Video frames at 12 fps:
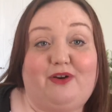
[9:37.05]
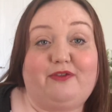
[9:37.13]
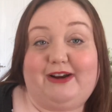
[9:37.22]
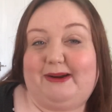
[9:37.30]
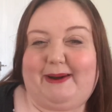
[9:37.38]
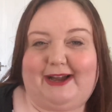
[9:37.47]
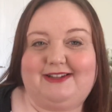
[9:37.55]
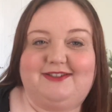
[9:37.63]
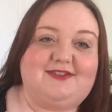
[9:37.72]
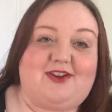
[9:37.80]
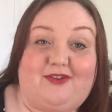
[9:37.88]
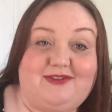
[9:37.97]
Free
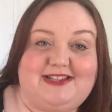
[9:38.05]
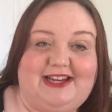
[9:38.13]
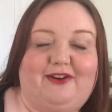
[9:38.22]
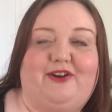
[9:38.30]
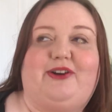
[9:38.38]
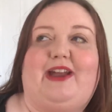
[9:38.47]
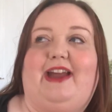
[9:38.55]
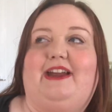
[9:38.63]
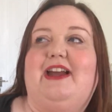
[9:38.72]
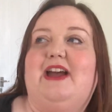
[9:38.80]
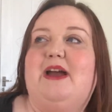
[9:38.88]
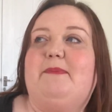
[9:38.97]
patterns obviously are okay,
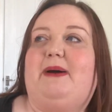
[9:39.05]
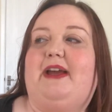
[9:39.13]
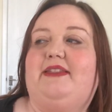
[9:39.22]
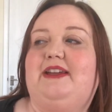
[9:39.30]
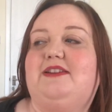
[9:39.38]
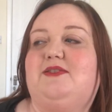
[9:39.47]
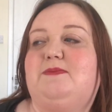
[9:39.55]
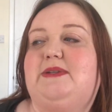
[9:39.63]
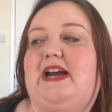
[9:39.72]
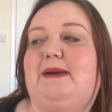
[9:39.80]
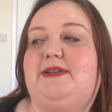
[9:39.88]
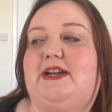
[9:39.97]
but I think
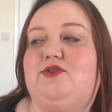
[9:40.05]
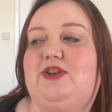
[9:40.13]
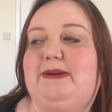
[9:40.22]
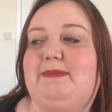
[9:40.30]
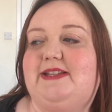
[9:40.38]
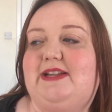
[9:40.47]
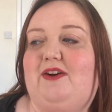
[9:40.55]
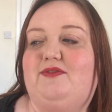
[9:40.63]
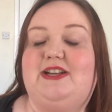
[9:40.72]
sometimes I treat myself